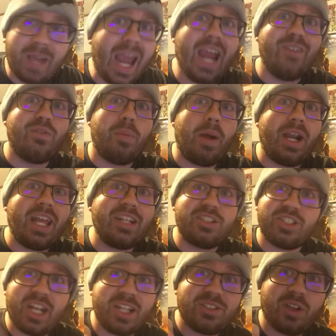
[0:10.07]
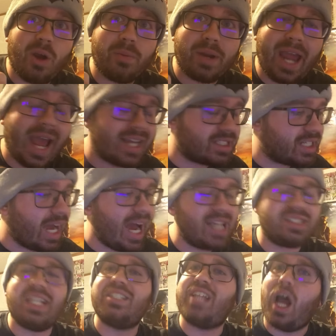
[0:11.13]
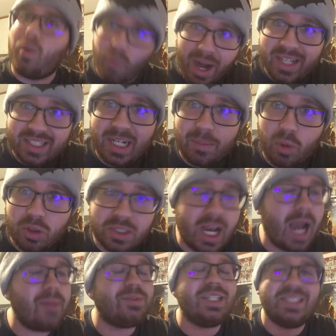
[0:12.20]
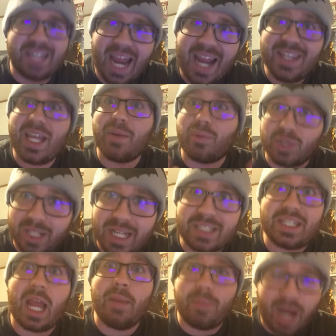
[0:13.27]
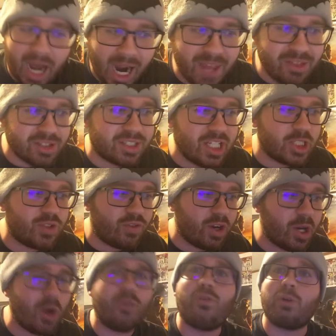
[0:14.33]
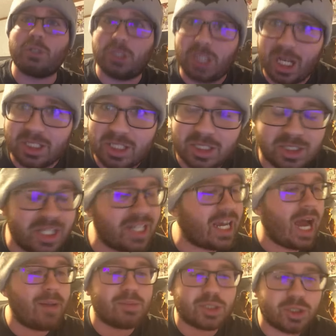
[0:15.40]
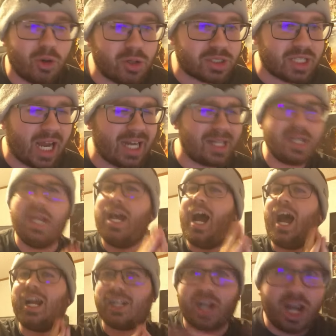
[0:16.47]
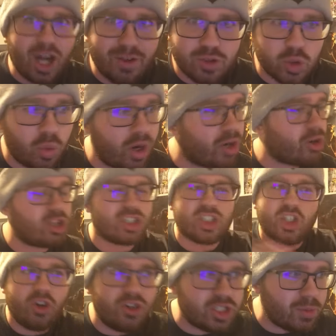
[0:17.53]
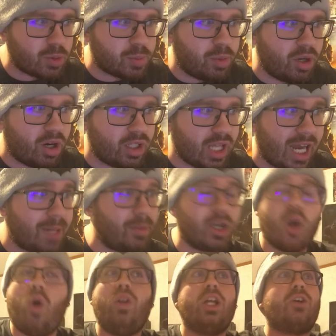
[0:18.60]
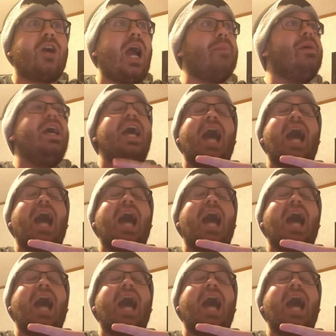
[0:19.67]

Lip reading: Hey everybody, it's Chainsaw Reacts. Guys, let's not waste any more time. Today, they released a behind-the-scenes video for Justice League. I'm so excited. I got off Twitter as soon as it was put online. I'm like, holy crap,